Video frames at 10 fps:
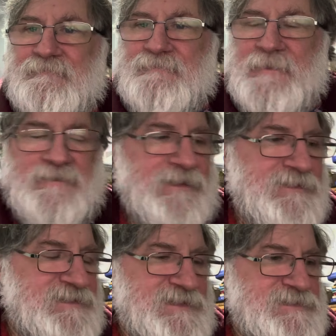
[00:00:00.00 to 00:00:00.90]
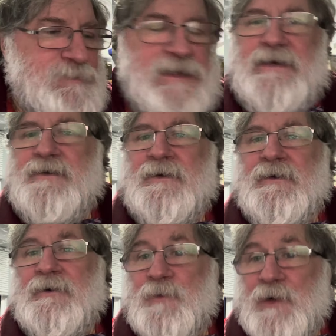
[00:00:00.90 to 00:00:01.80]
Nothing. And it doesn't mean
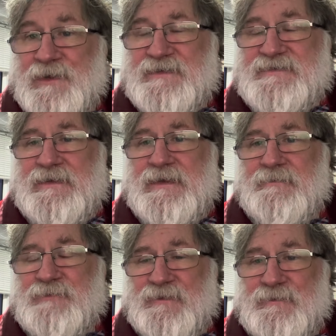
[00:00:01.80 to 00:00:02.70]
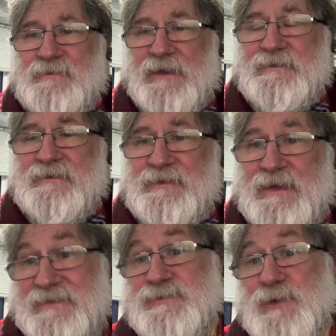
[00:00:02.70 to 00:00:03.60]
one is any, the fact that the
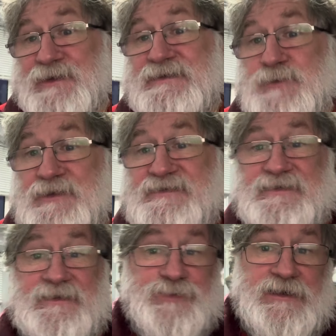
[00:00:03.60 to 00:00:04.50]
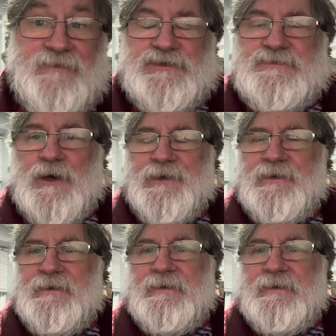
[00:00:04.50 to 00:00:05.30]
next one is worse than the previous one